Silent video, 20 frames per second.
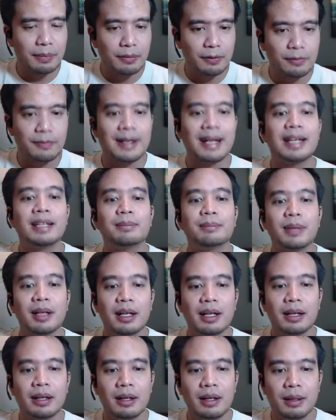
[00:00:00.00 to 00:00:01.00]
find
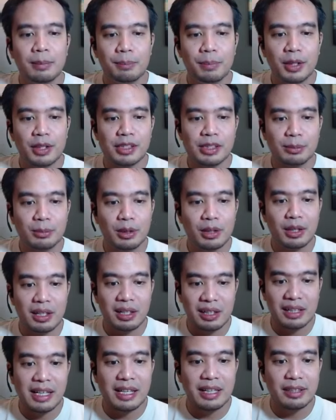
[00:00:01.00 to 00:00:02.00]
mga possible
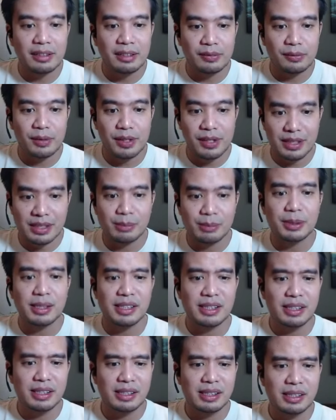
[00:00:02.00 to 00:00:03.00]
clients for this
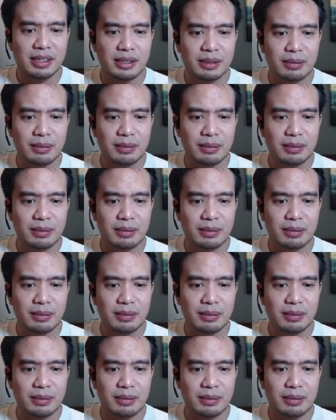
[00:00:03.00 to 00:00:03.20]
business?